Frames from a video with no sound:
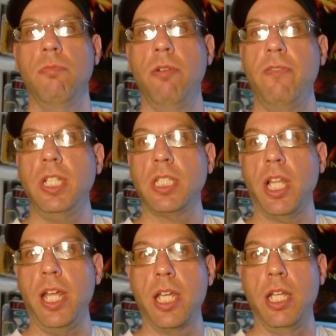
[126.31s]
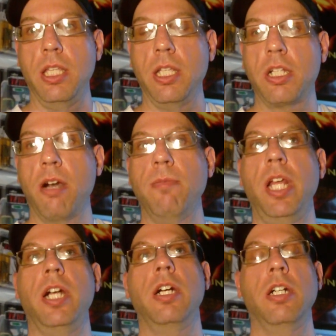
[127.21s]
Movies like the
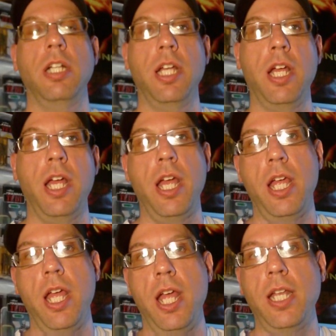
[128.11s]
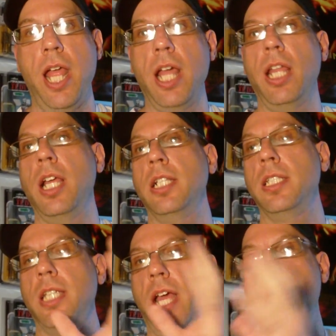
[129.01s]
Terminator and
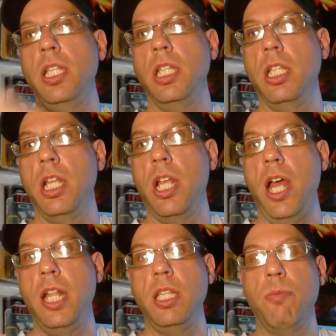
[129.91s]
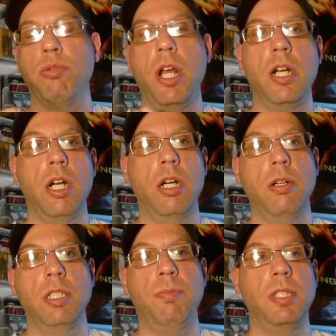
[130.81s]
Aliens and the
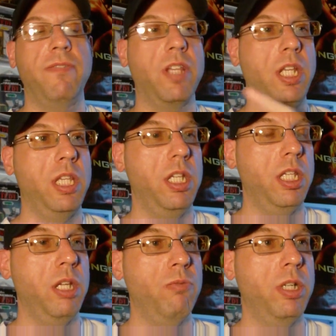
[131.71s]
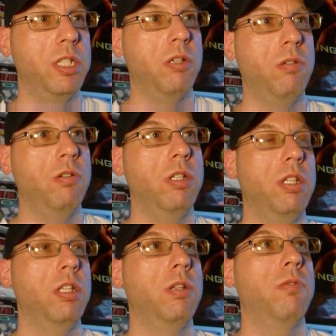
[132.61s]
Predator, specifically the original
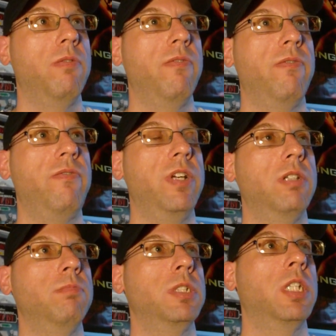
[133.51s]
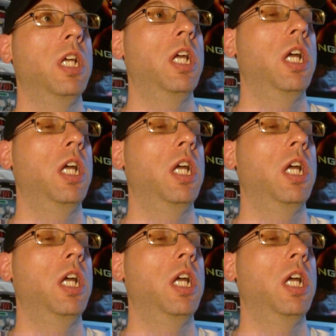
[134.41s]
films.